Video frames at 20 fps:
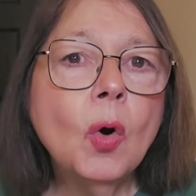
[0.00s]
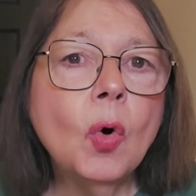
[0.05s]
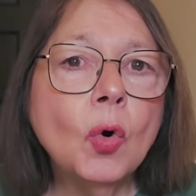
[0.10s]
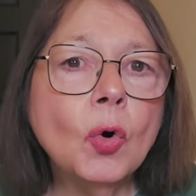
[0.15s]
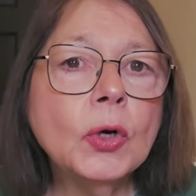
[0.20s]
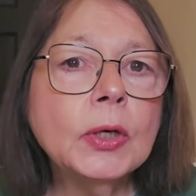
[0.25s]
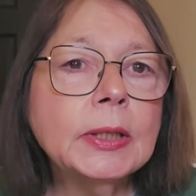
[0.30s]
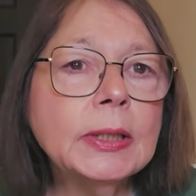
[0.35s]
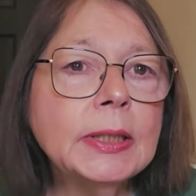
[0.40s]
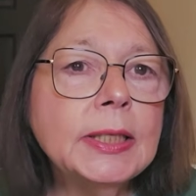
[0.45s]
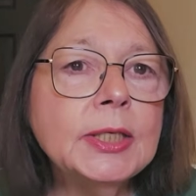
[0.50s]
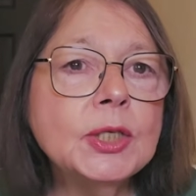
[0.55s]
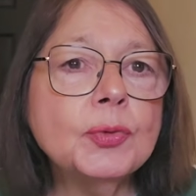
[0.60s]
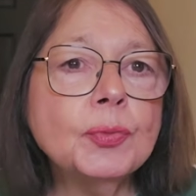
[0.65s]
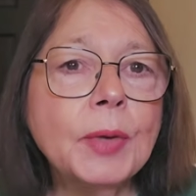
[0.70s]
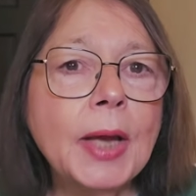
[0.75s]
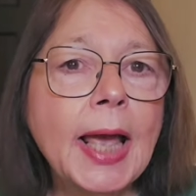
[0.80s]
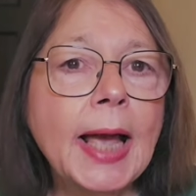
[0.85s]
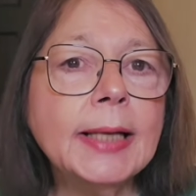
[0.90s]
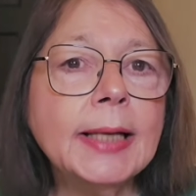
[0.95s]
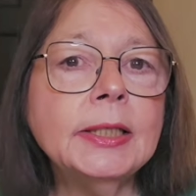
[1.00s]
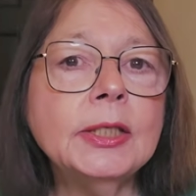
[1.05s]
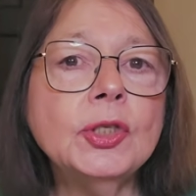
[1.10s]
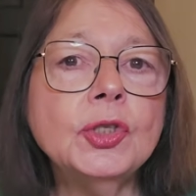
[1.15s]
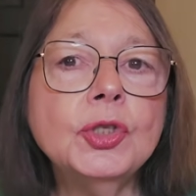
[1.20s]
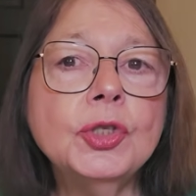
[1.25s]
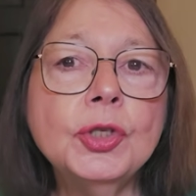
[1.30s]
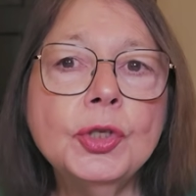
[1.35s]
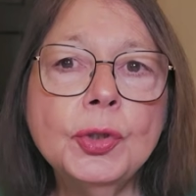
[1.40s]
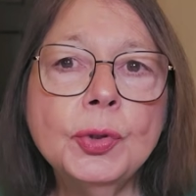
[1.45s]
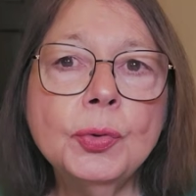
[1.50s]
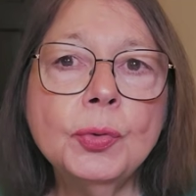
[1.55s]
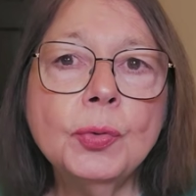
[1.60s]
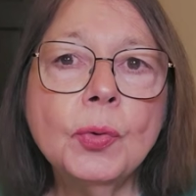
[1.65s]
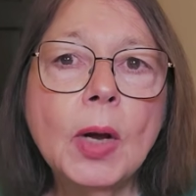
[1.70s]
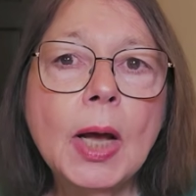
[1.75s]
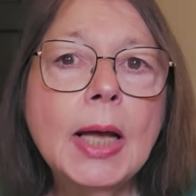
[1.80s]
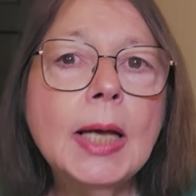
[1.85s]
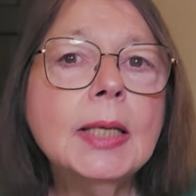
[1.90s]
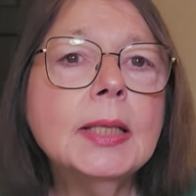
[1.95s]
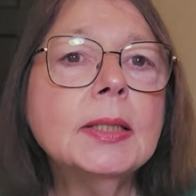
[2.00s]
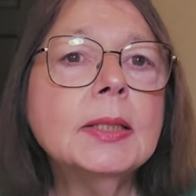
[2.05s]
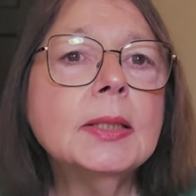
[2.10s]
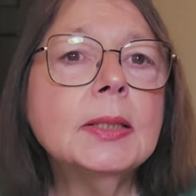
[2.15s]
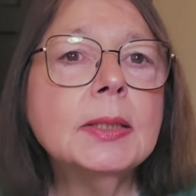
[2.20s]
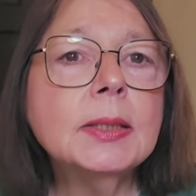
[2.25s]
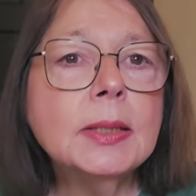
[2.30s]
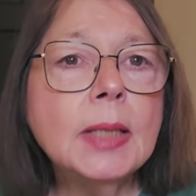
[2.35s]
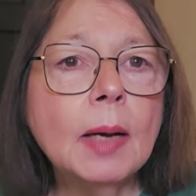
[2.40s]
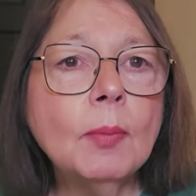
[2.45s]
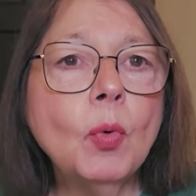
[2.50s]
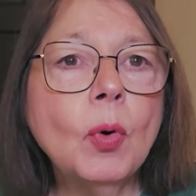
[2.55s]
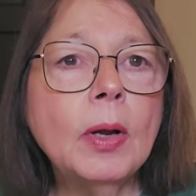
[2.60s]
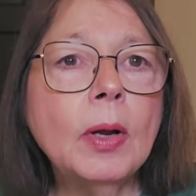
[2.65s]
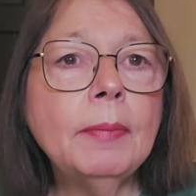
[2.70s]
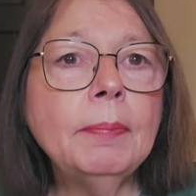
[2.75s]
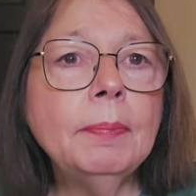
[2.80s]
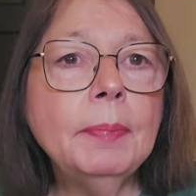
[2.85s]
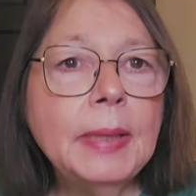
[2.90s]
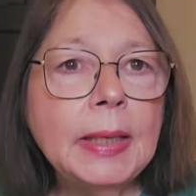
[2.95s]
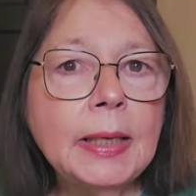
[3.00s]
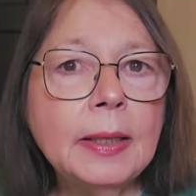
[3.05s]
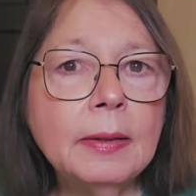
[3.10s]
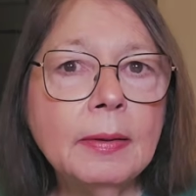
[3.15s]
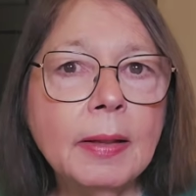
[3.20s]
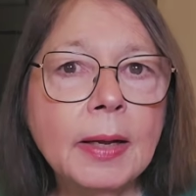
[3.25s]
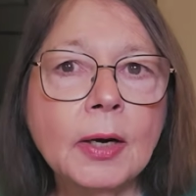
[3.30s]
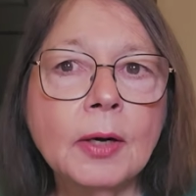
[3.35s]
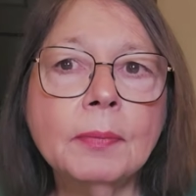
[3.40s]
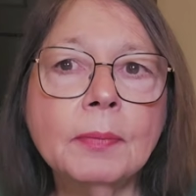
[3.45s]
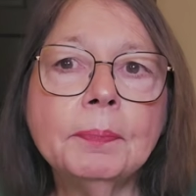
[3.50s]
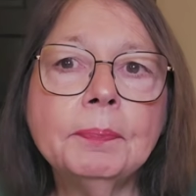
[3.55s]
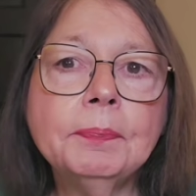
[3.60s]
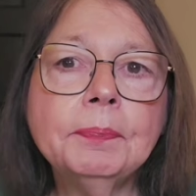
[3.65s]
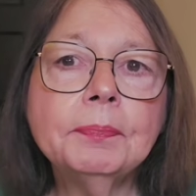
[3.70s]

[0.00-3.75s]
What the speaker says: or at least reacting to, someone being there.